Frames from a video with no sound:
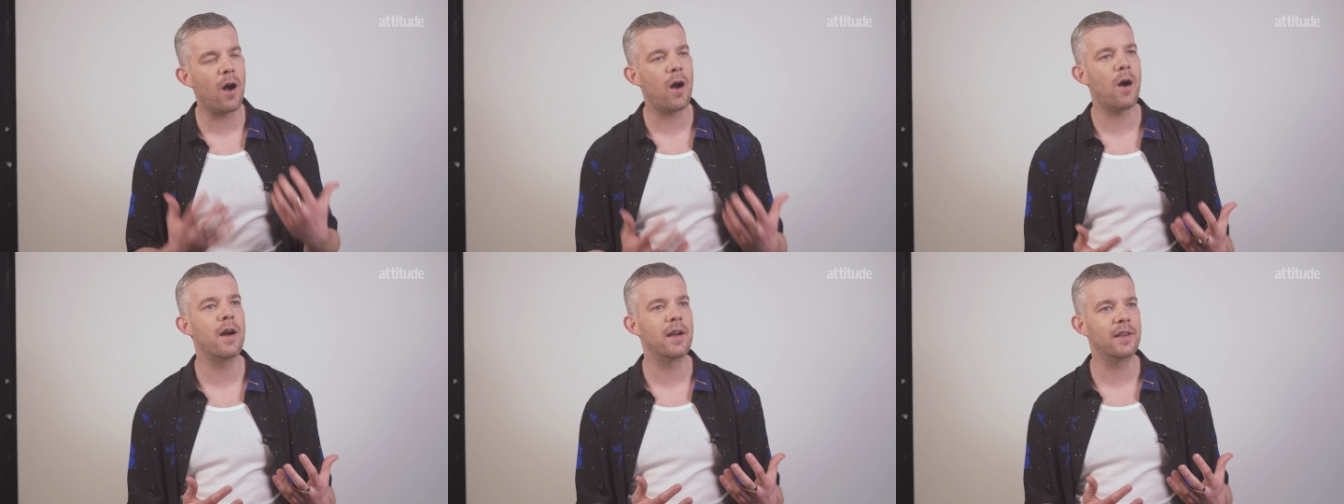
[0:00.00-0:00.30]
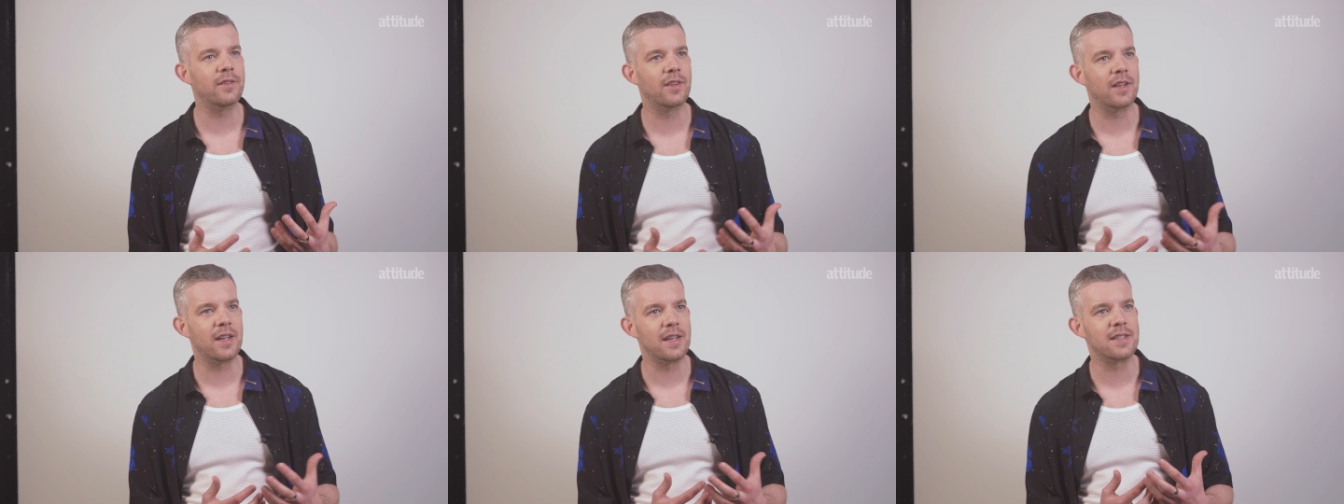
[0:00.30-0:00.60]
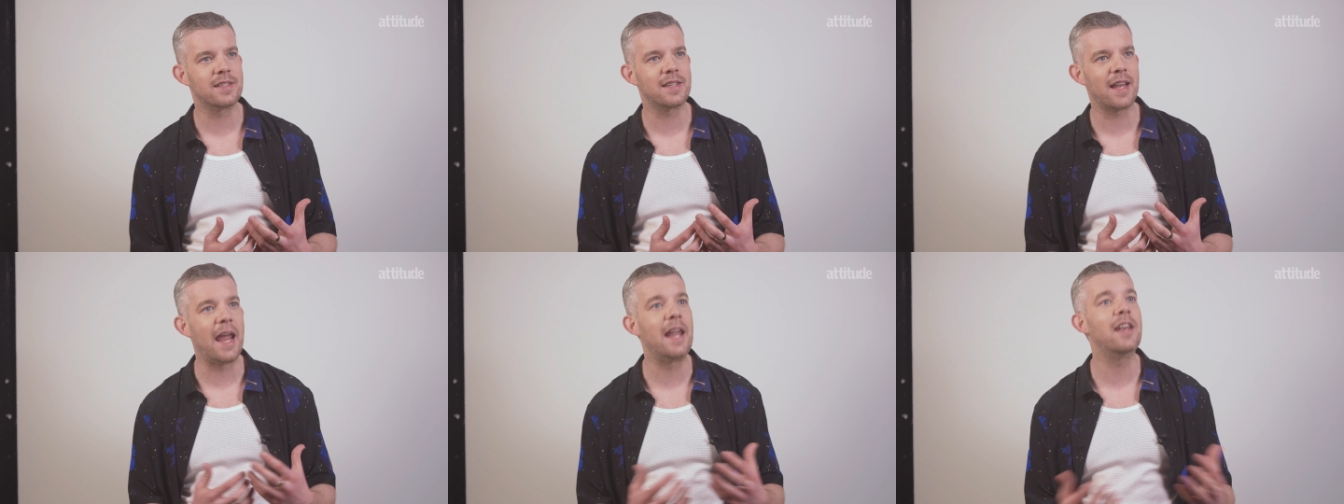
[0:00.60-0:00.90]
art is that
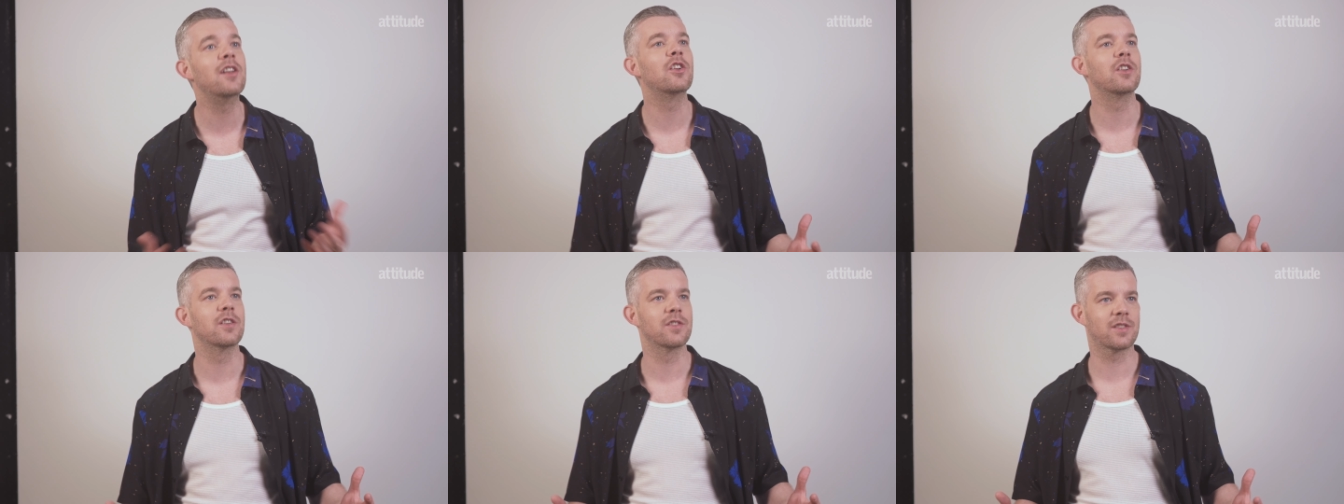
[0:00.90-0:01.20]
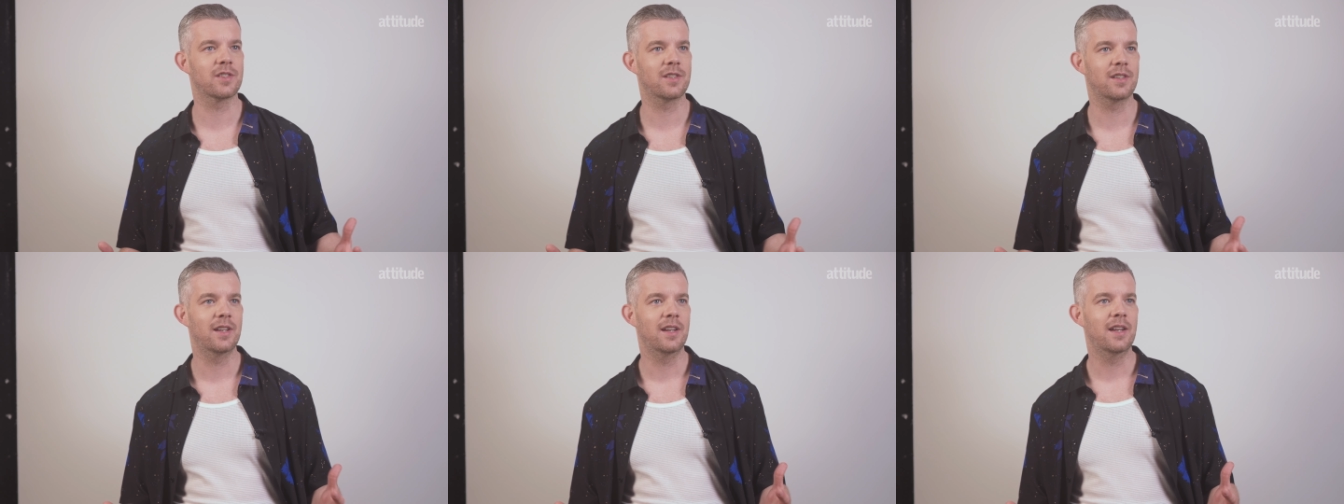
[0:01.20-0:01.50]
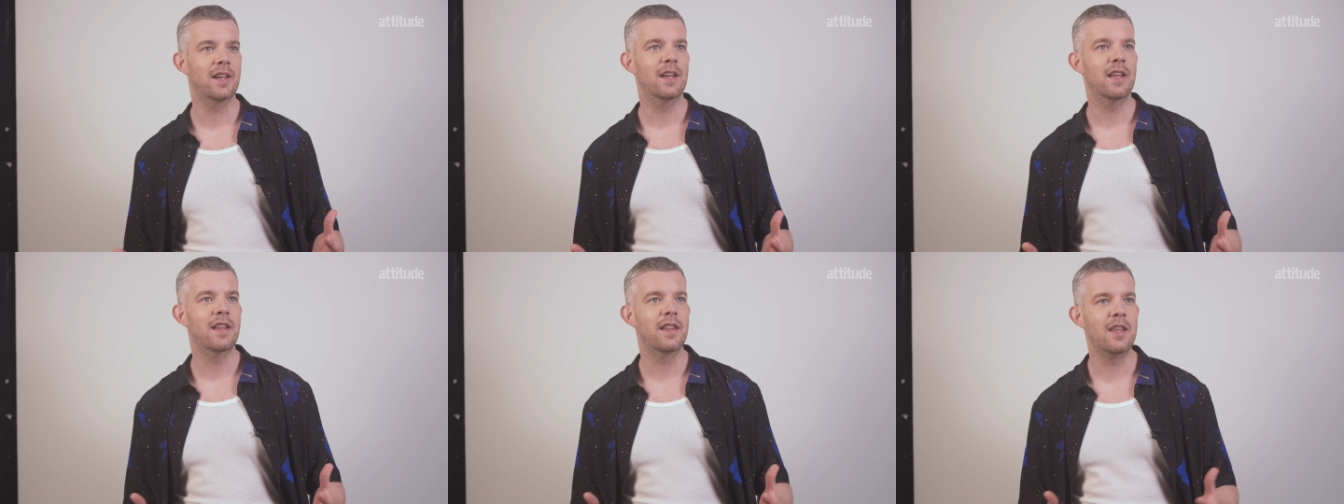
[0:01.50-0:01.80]
it's endless.
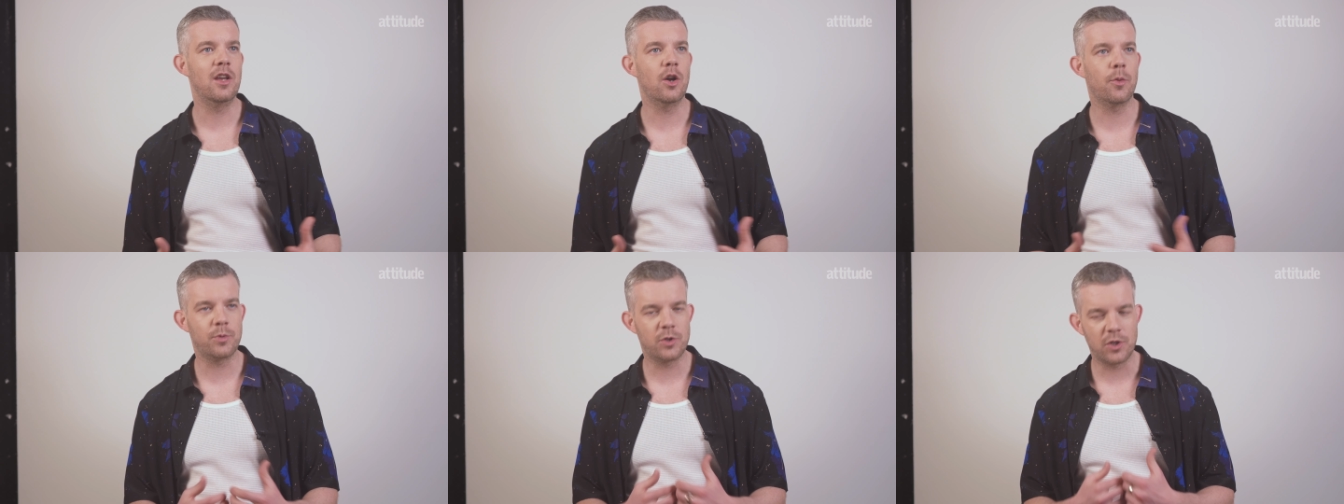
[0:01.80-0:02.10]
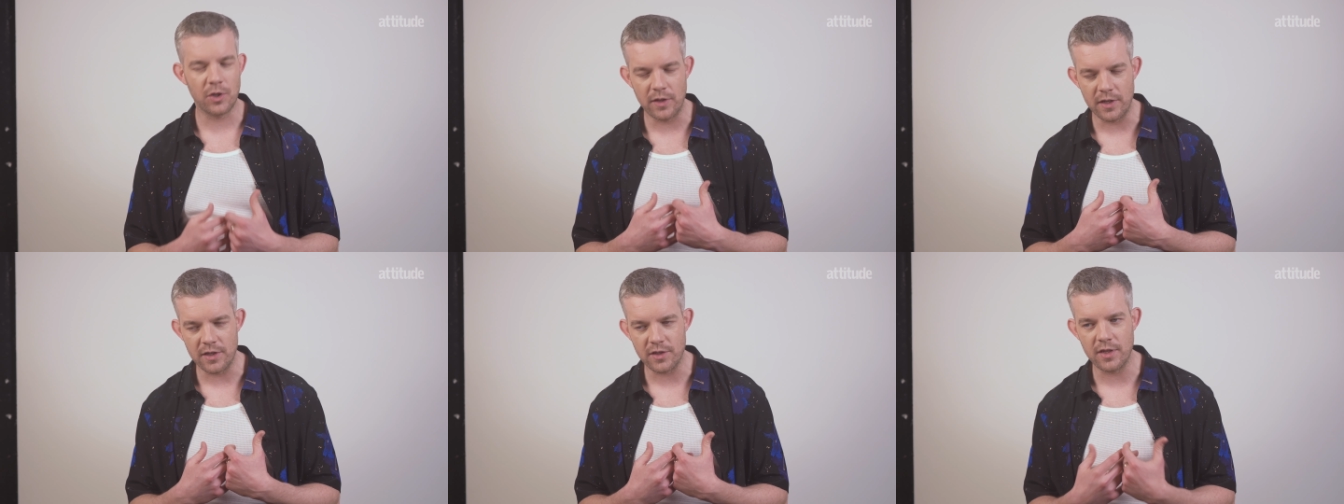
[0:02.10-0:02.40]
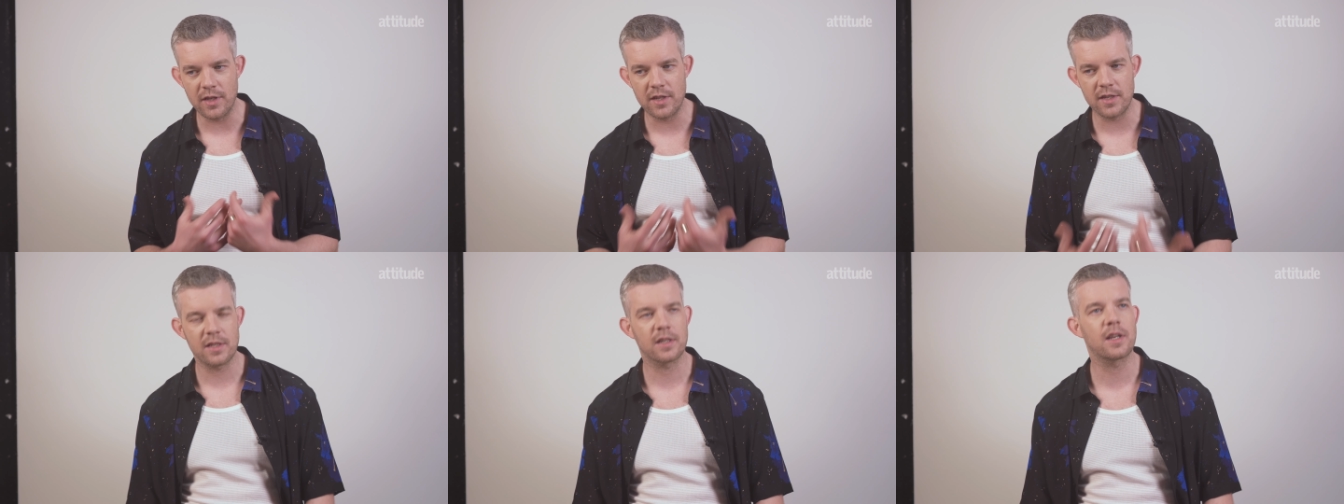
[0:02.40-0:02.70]
The opportunities
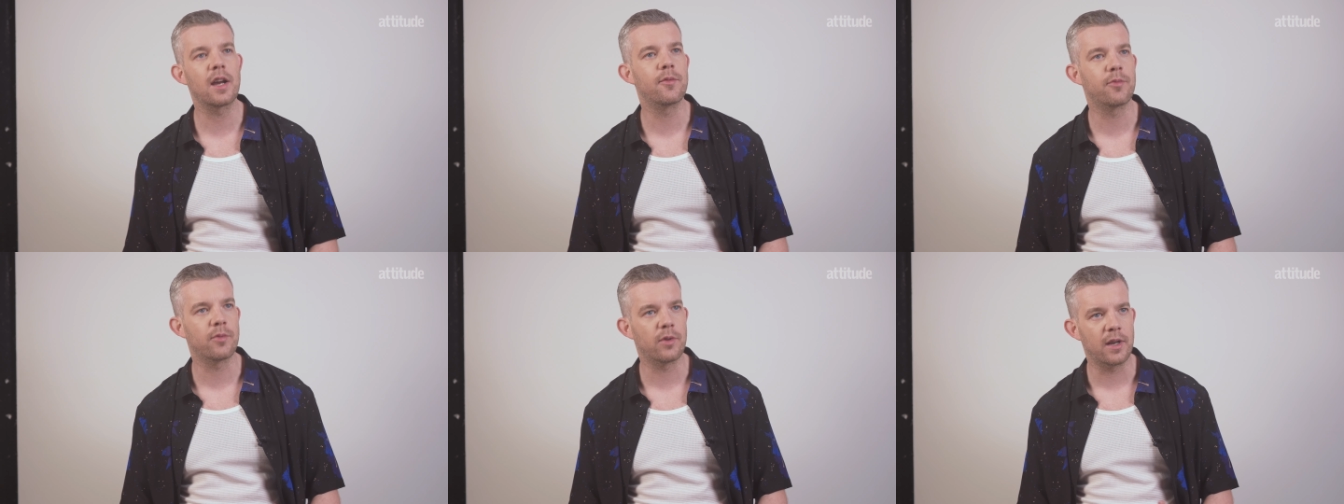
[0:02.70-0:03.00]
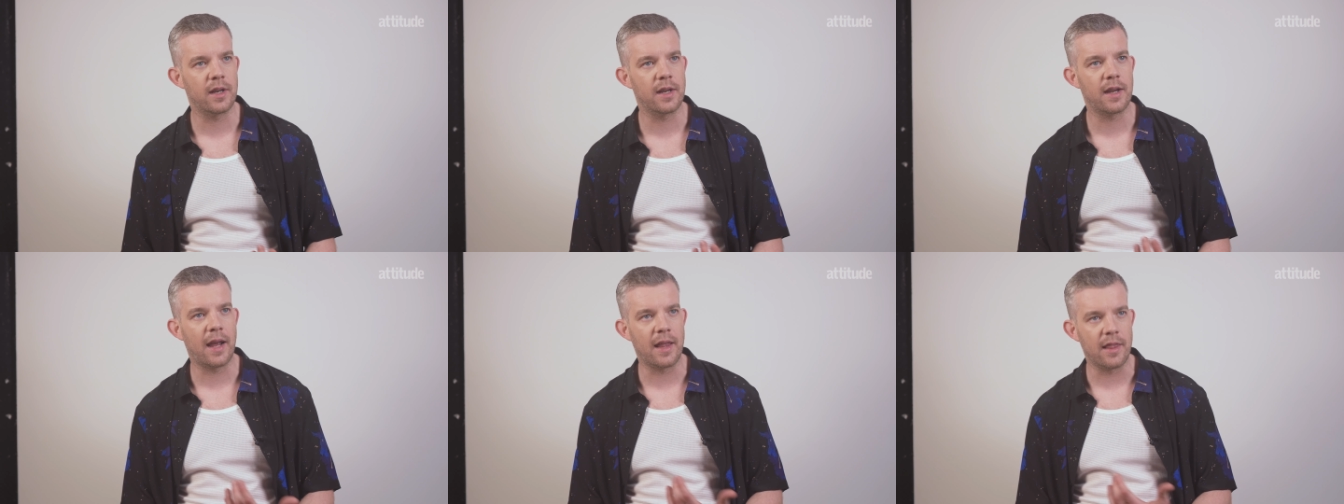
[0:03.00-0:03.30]
to discover it,